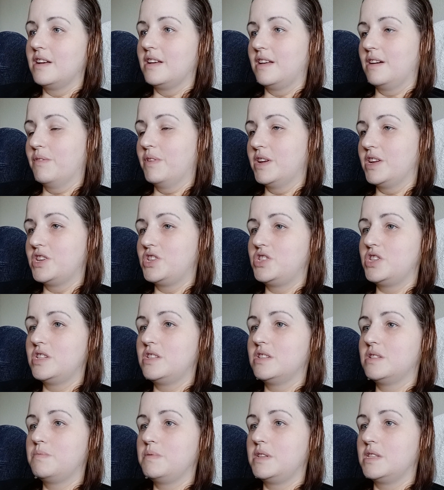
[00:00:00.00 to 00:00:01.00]
when it should
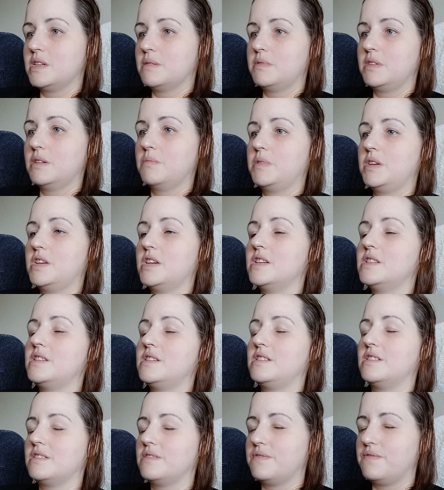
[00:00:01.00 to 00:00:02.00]
just be something because
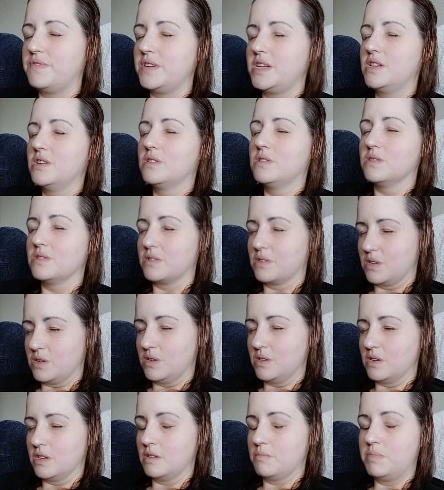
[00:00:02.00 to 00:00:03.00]
it just feels
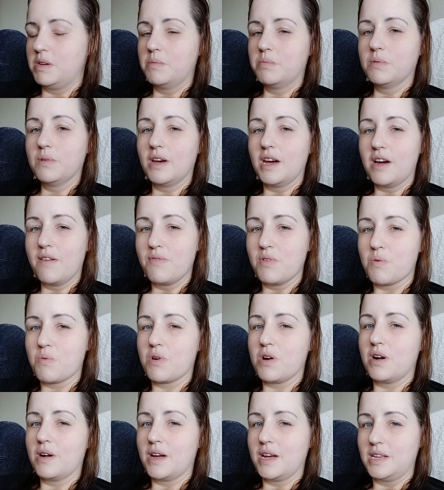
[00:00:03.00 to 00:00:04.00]
good. People have the
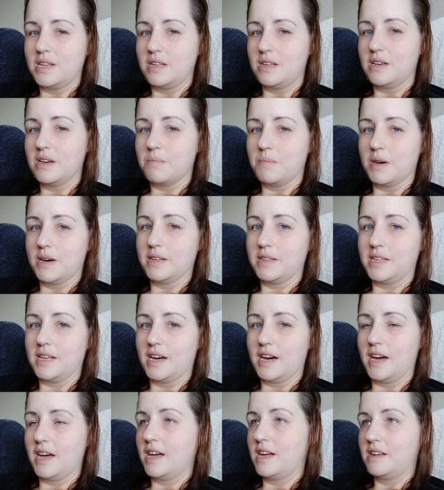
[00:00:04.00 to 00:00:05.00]
wrong idea about
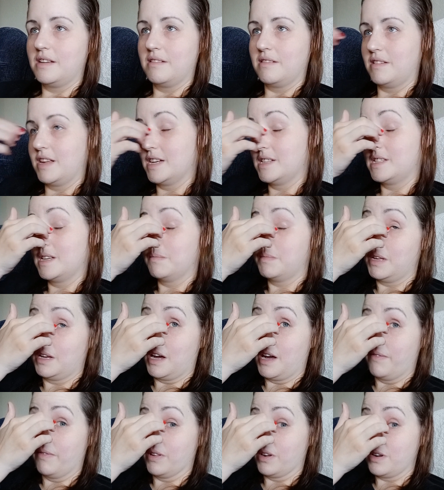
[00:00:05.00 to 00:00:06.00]
that, and that's something
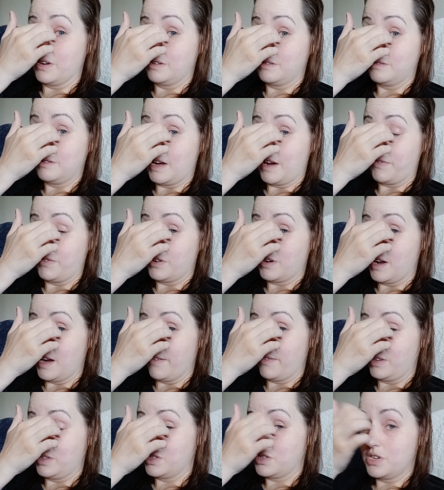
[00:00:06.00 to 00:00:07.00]
I've learned after
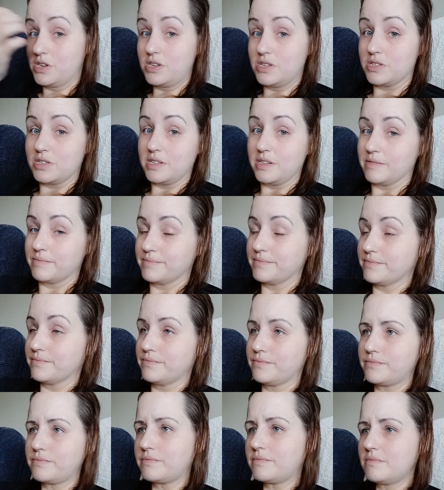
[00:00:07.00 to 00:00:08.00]
having surgery.
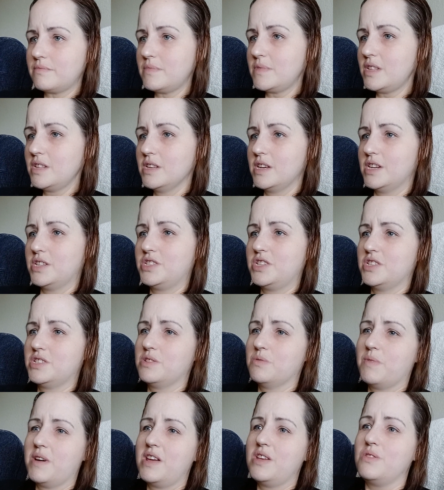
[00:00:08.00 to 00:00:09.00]
It's just
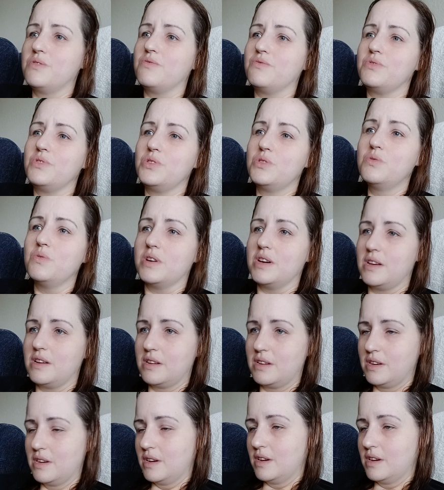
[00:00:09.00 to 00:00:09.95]
the way you view it.